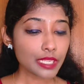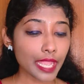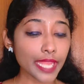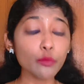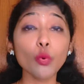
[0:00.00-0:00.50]

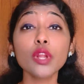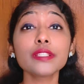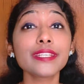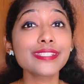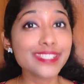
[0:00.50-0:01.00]
and
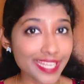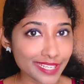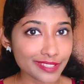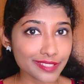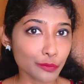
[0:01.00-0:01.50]
what he
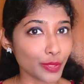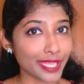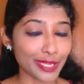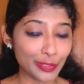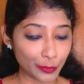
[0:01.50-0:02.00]
said, we
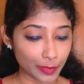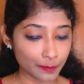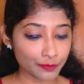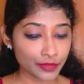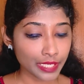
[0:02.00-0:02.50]
can
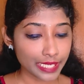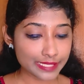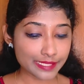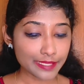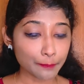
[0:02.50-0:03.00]
look. He
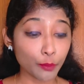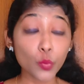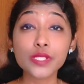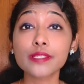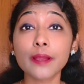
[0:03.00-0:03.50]
said
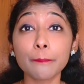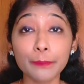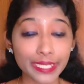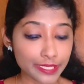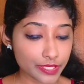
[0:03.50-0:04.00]

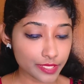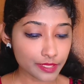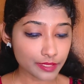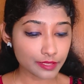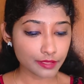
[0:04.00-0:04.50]

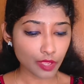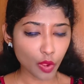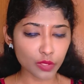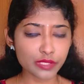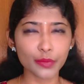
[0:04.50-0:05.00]
post-completion,
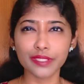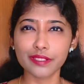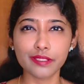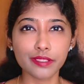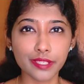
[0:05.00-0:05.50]
also it
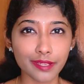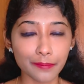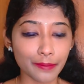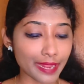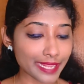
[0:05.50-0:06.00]
is still
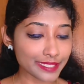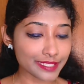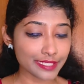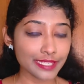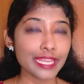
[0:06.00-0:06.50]
branch,
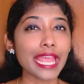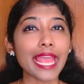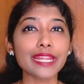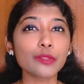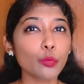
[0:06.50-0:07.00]

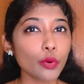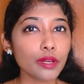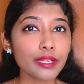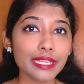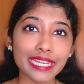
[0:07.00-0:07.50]
and the
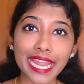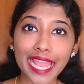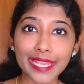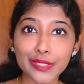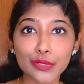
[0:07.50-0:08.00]
work
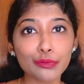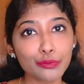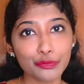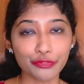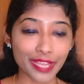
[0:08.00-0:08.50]

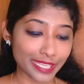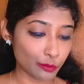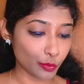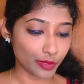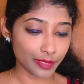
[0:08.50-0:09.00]

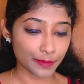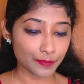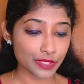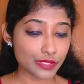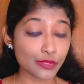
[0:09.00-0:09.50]
9-to-5 work.
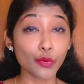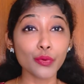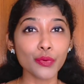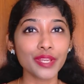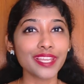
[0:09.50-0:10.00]
So